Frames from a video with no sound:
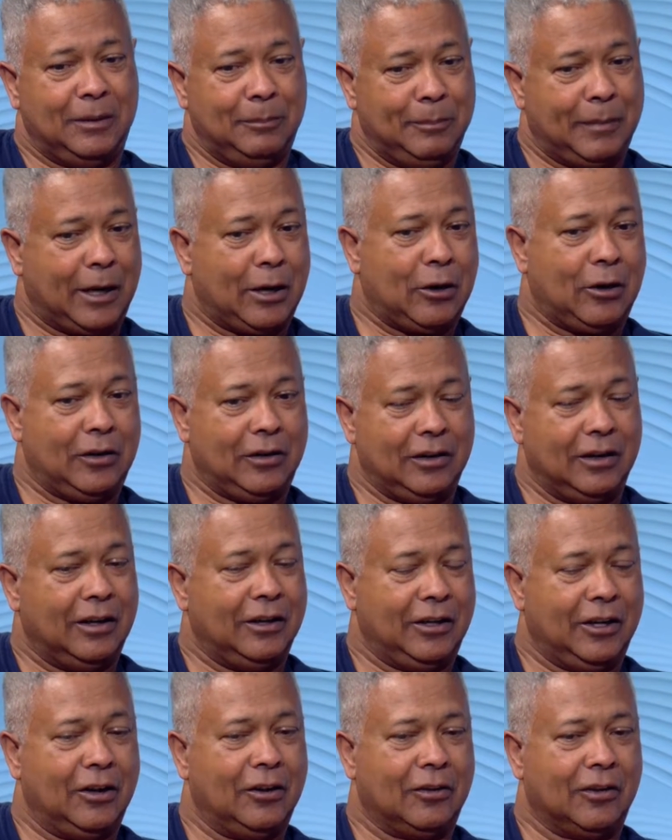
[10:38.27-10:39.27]
married
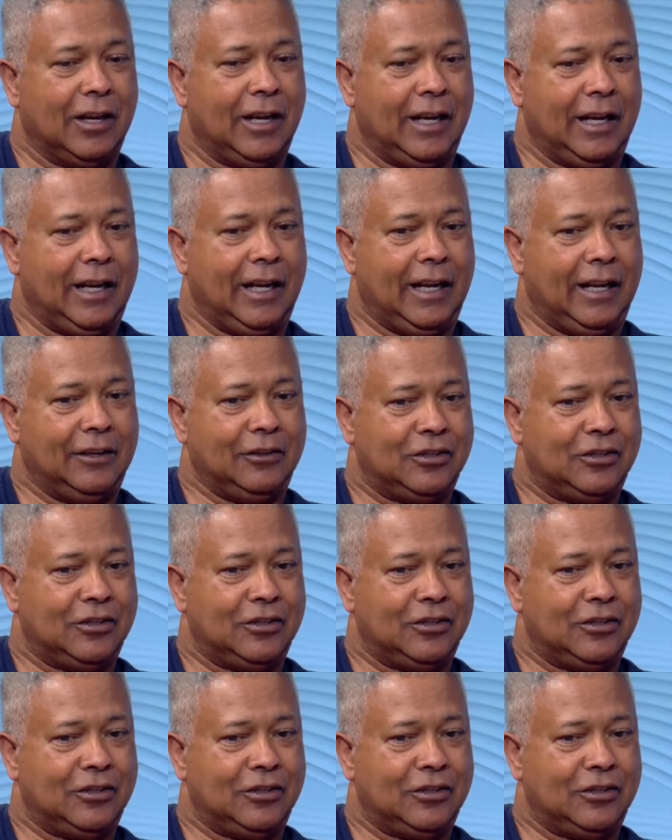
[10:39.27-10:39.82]
a young lady,